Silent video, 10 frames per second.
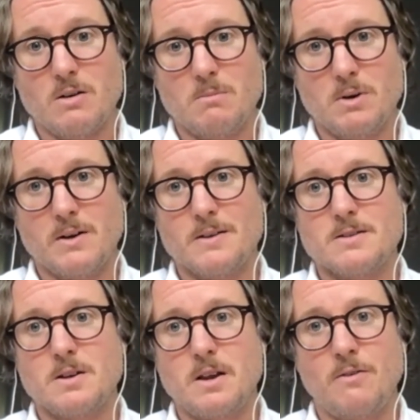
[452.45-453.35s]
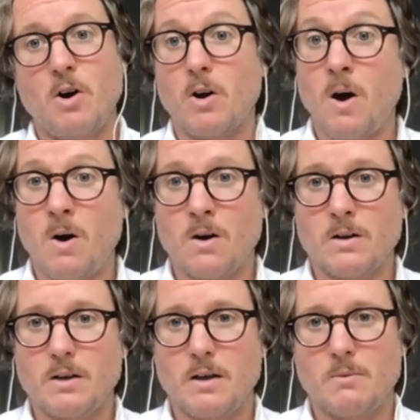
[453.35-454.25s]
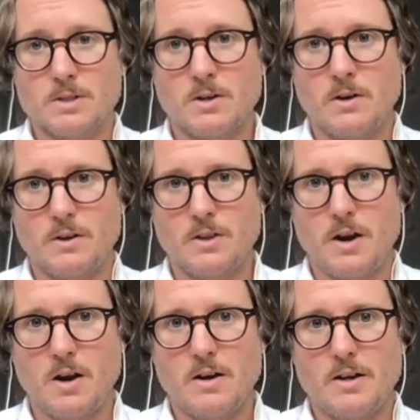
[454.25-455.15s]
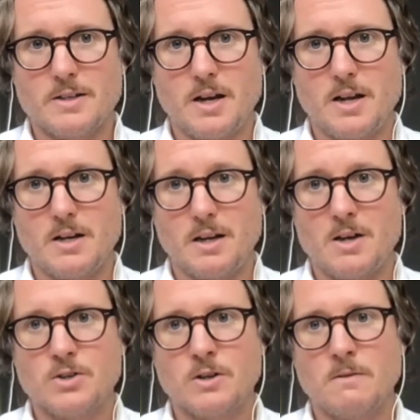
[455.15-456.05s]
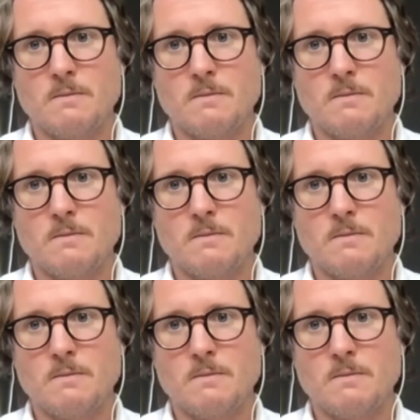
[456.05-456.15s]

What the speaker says: because if Hong Kong and what's gone on there is any indication,